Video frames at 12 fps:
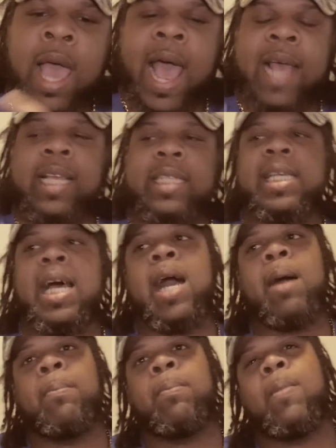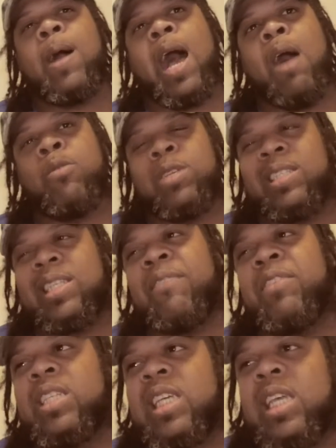at the time, I was
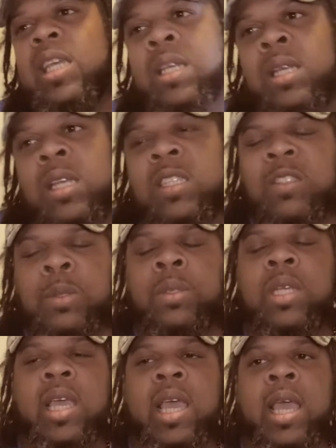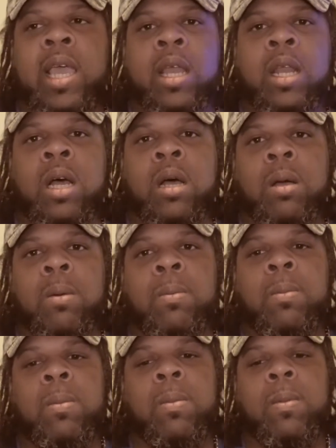17,
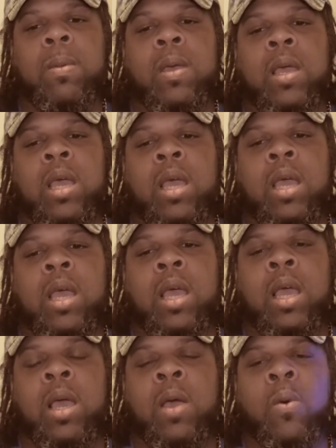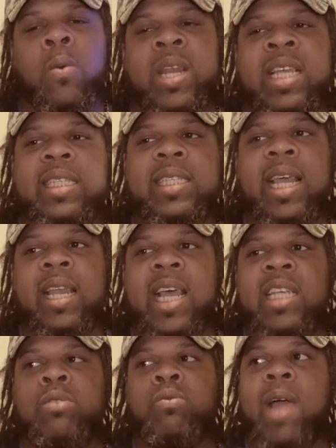and when he
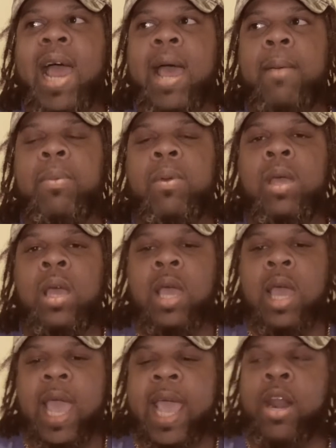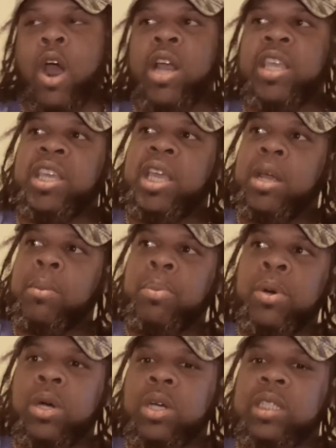said let's rap in our
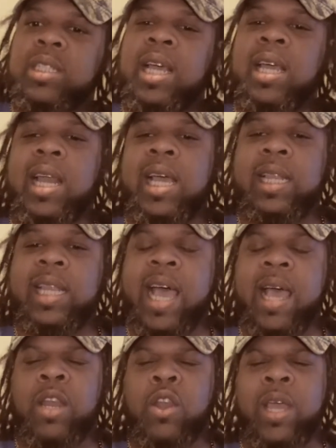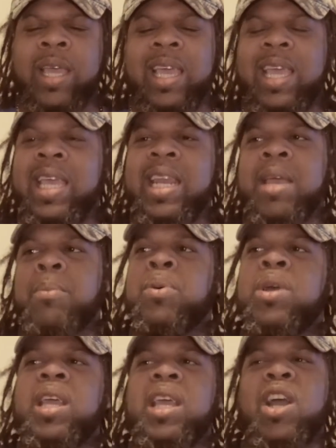yearbook or something like that, like he
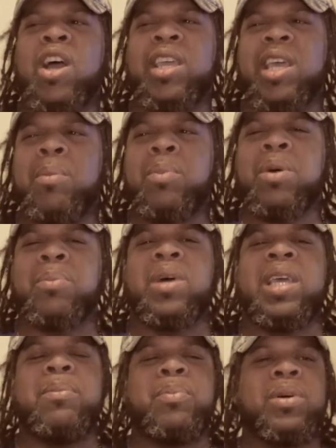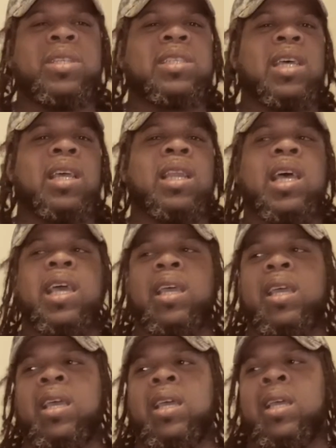didn't put it in our yearbook, but he put something
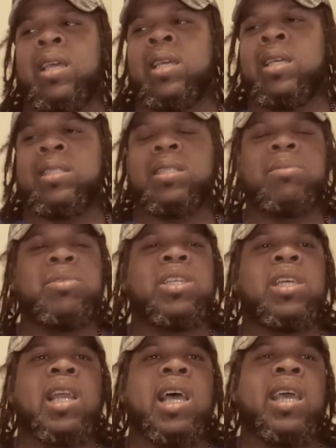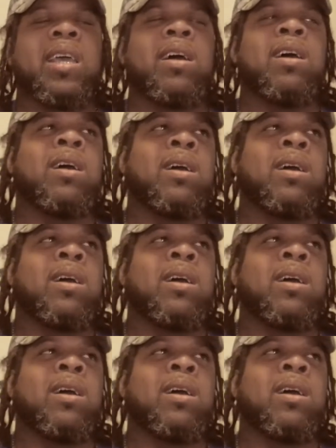like some shit like